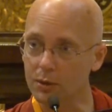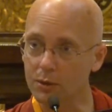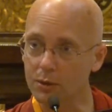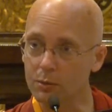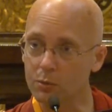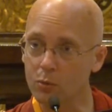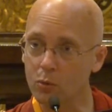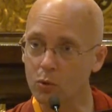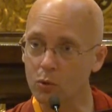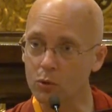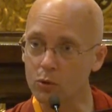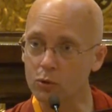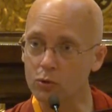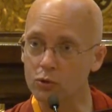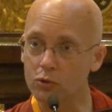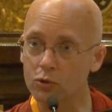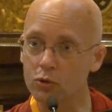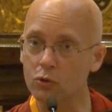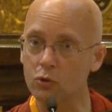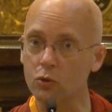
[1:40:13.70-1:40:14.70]
But the more
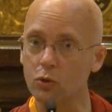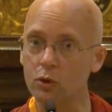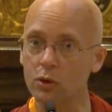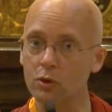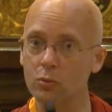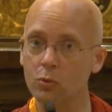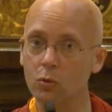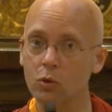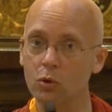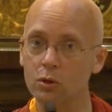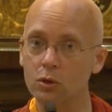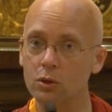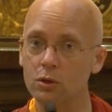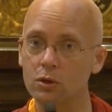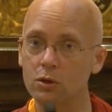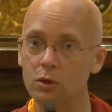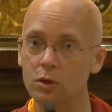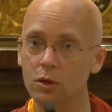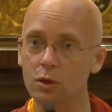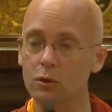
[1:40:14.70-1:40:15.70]
you do, and the more
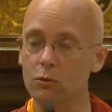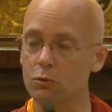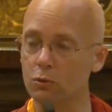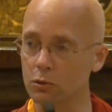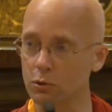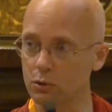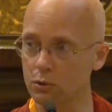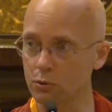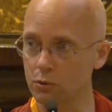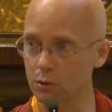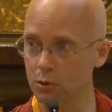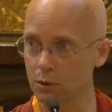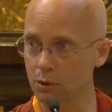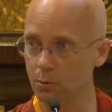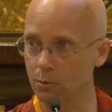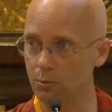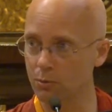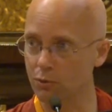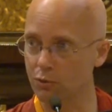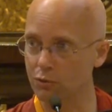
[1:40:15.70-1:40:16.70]
continually you do
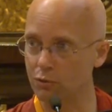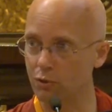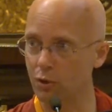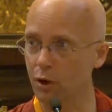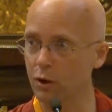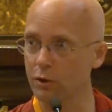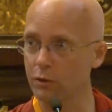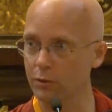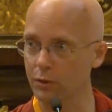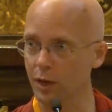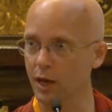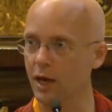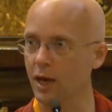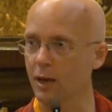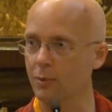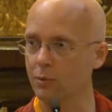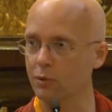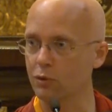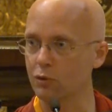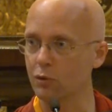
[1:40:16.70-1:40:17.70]
it, the stronger the
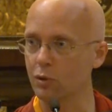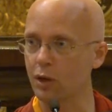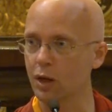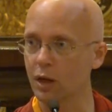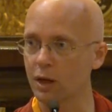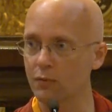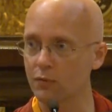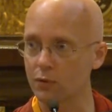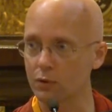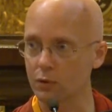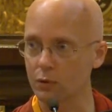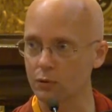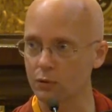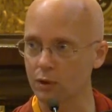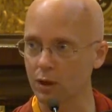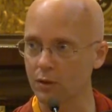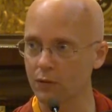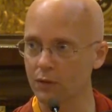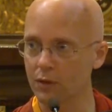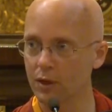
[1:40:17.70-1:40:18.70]
habits you have in
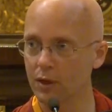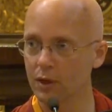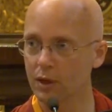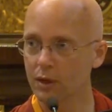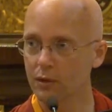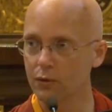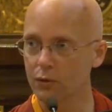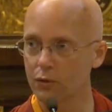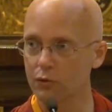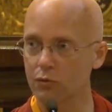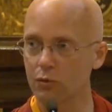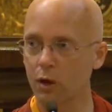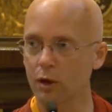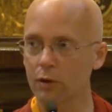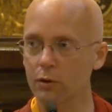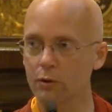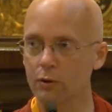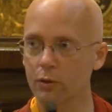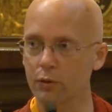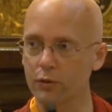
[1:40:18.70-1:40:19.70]
yourself. The
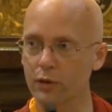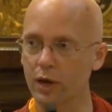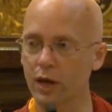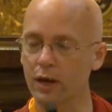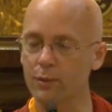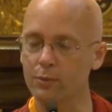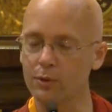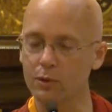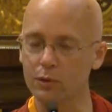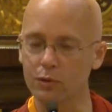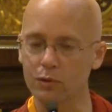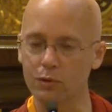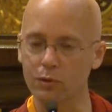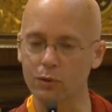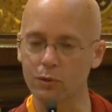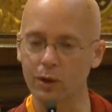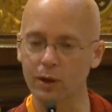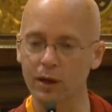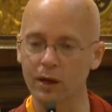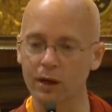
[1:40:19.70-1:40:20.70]
stronger those habits
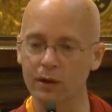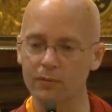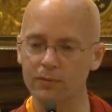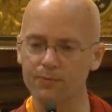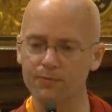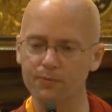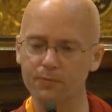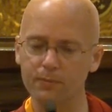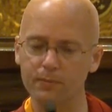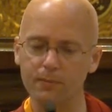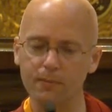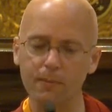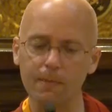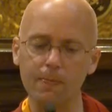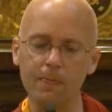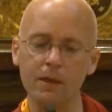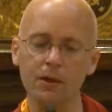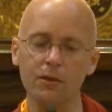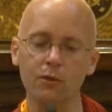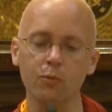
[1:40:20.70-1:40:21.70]
you have,
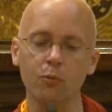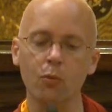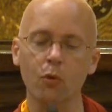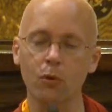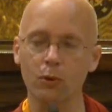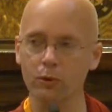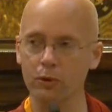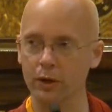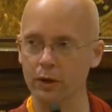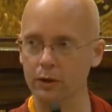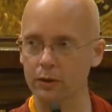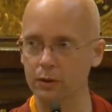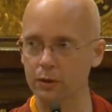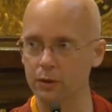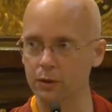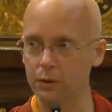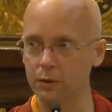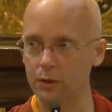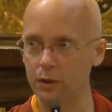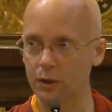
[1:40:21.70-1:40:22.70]
the more
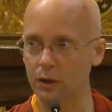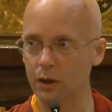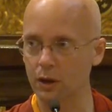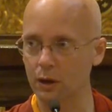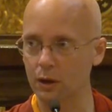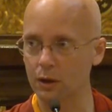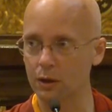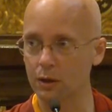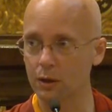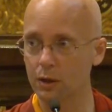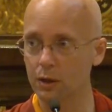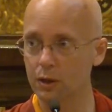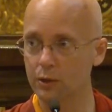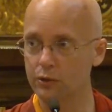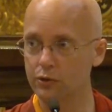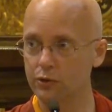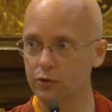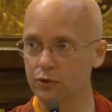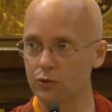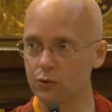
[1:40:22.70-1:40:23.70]
likely that they are
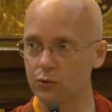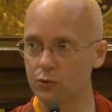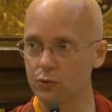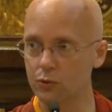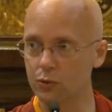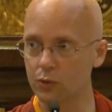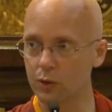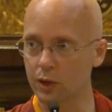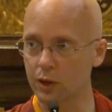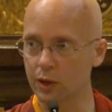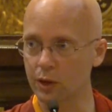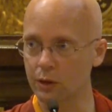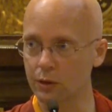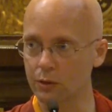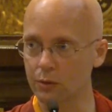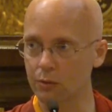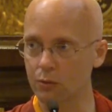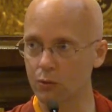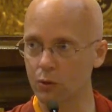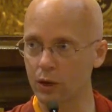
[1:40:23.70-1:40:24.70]
to
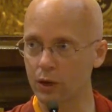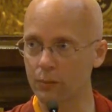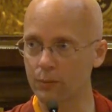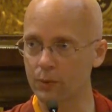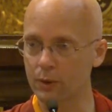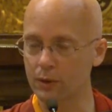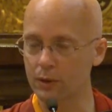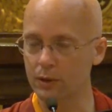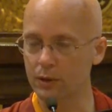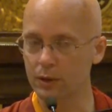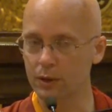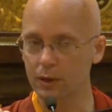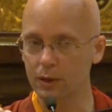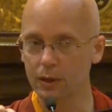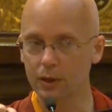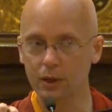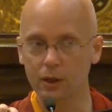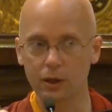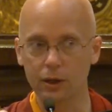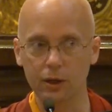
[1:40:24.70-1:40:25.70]
ripen
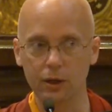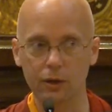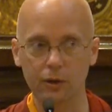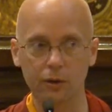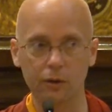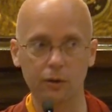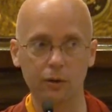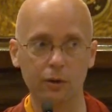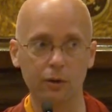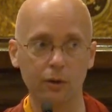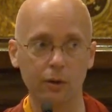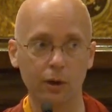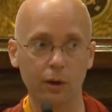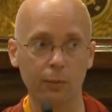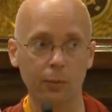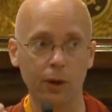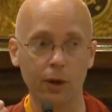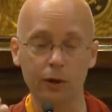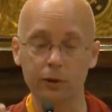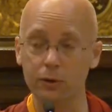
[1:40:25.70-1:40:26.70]

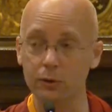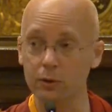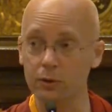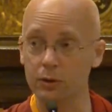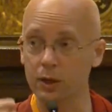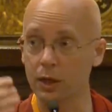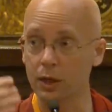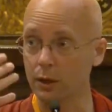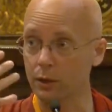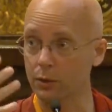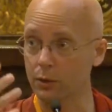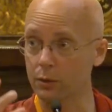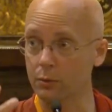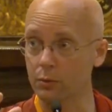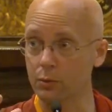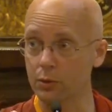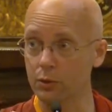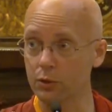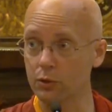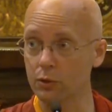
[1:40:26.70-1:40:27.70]
upon your death
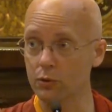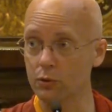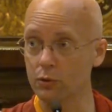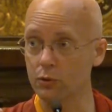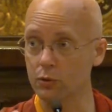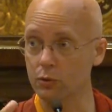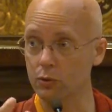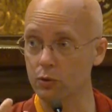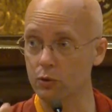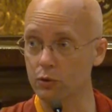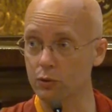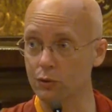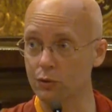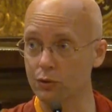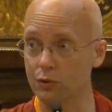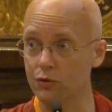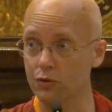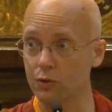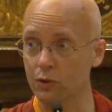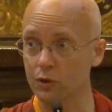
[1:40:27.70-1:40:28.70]
and bring you into a good
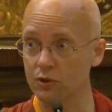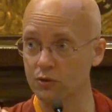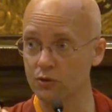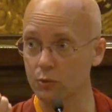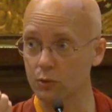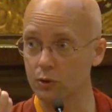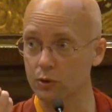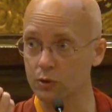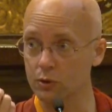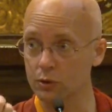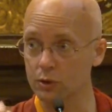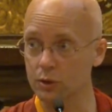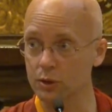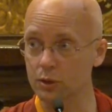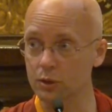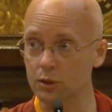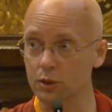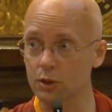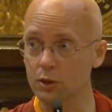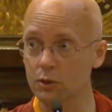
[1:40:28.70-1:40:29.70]
situation where you can
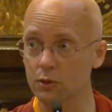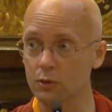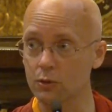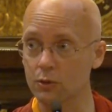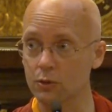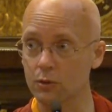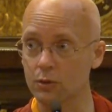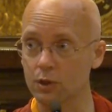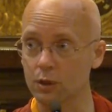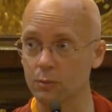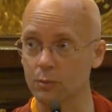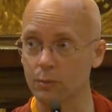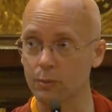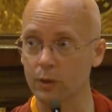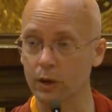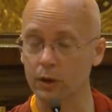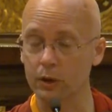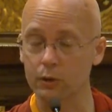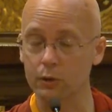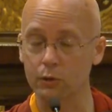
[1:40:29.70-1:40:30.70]
continue your Dharma
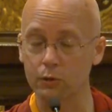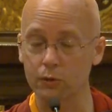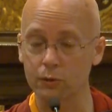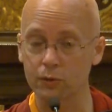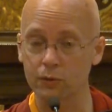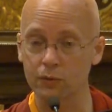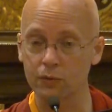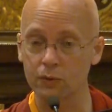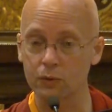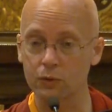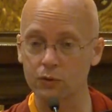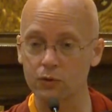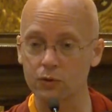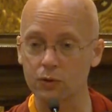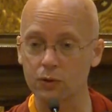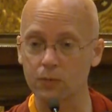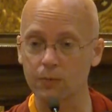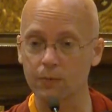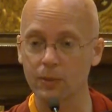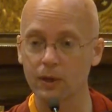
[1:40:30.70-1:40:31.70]
practice in the
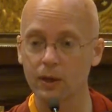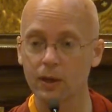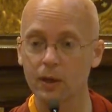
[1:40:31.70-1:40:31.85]
future.